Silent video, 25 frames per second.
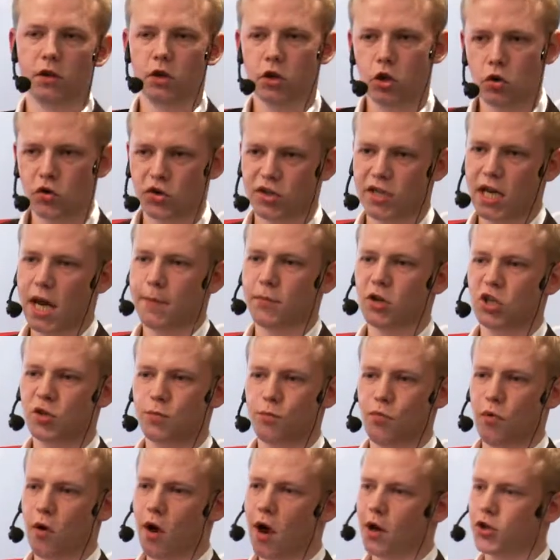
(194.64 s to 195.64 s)
the, your
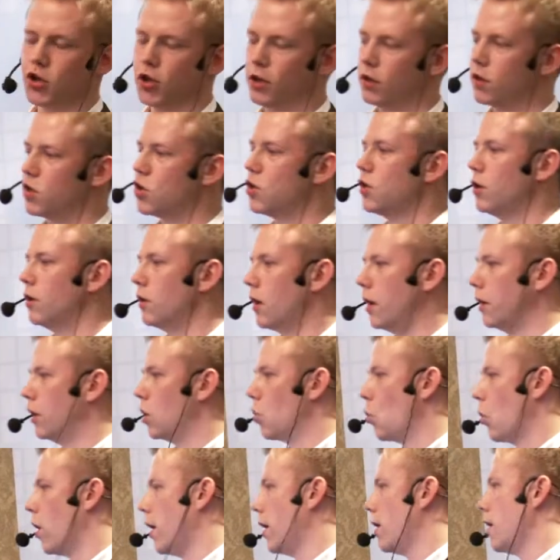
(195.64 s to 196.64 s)
Zabbix project is still
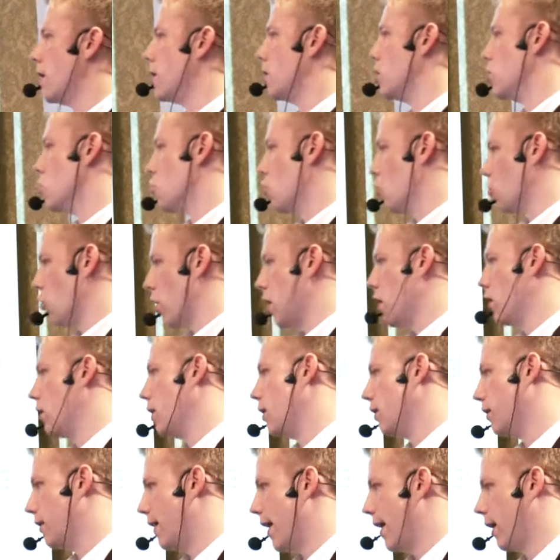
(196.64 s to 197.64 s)
underway and you're
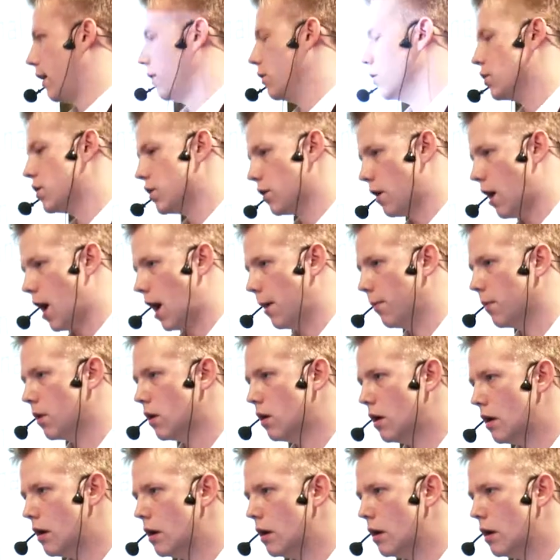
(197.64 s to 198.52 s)
really lacking time.